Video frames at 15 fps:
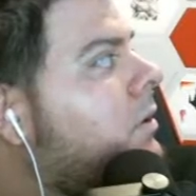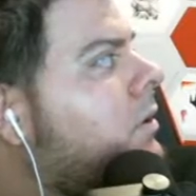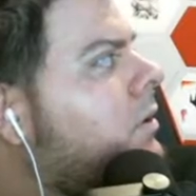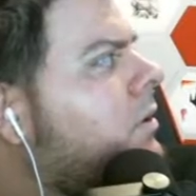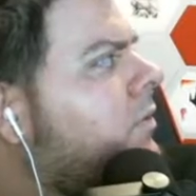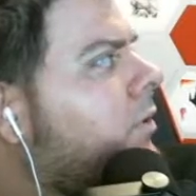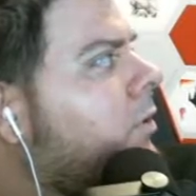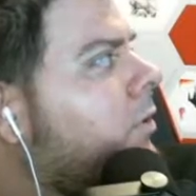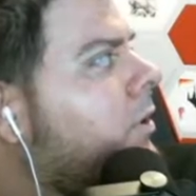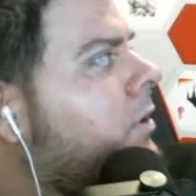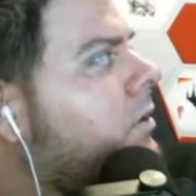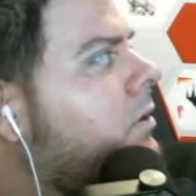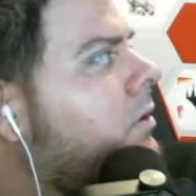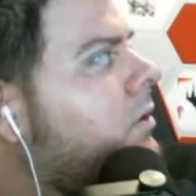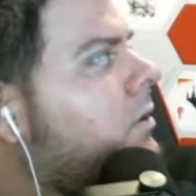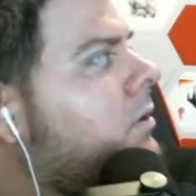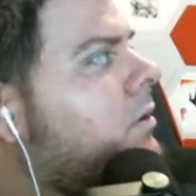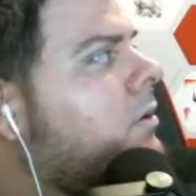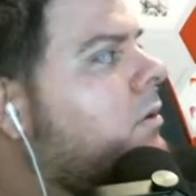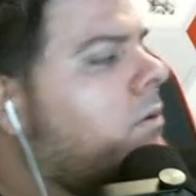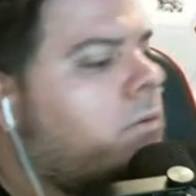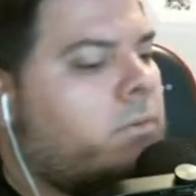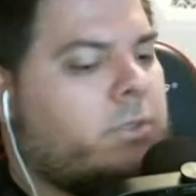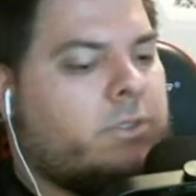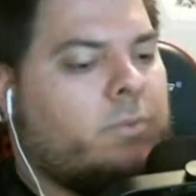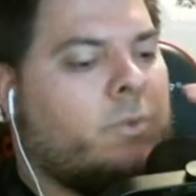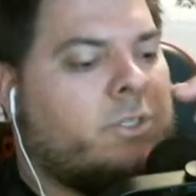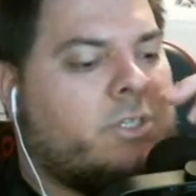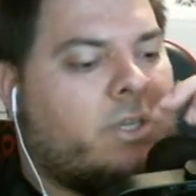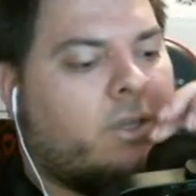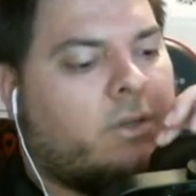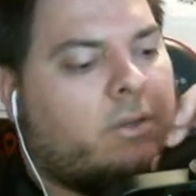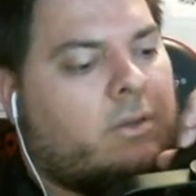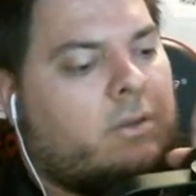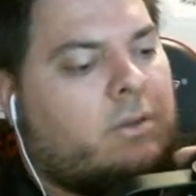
Is everything okay? One second.